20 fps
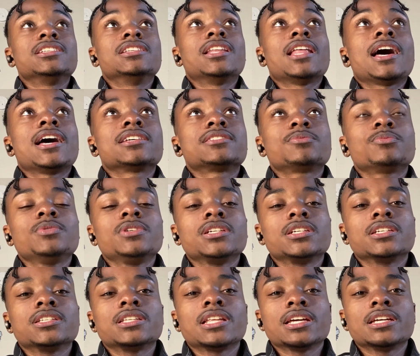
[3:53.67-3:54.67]
Last
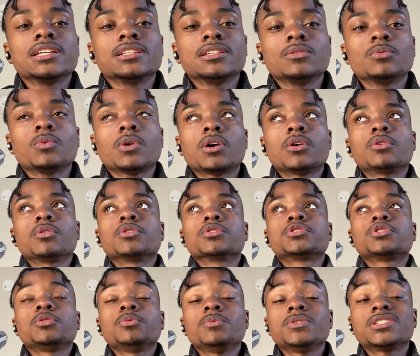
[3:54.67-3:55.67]
week, they, well, or
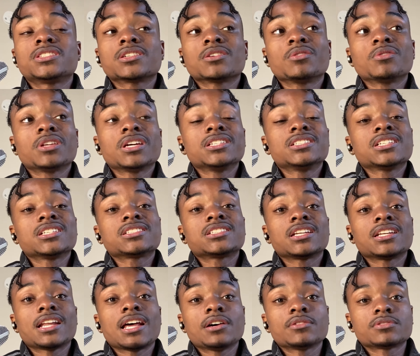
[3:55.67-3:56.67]
two weeks ago, they just
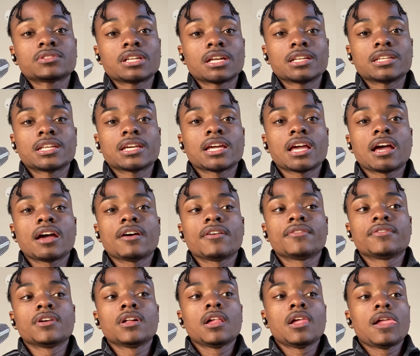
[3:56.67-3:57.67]
announced that they
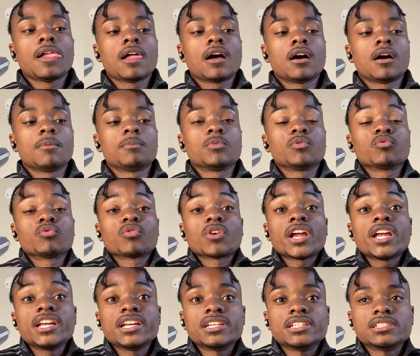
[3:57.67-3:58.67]
have um,
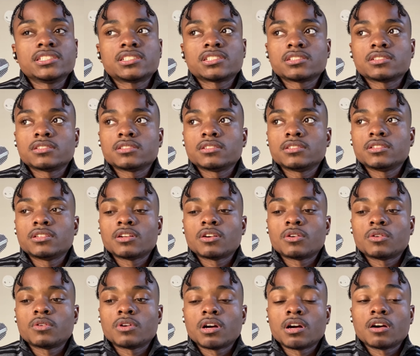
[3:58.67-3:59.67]
range, you
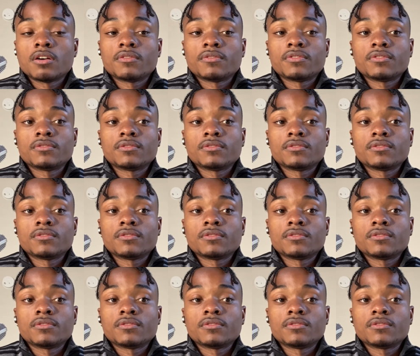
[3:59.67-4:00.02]
know, of